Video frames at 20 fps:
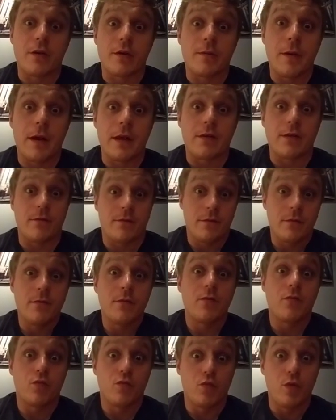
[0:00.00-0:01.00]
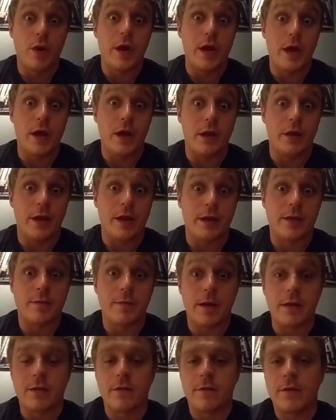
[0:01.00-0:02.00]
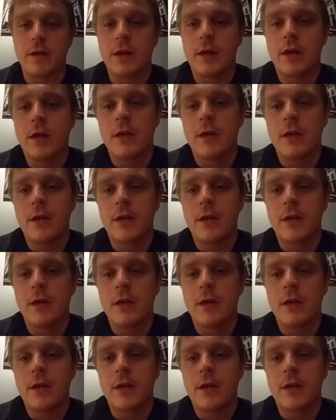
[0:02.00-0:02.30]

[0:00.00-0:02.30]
are expensive. Really expensive.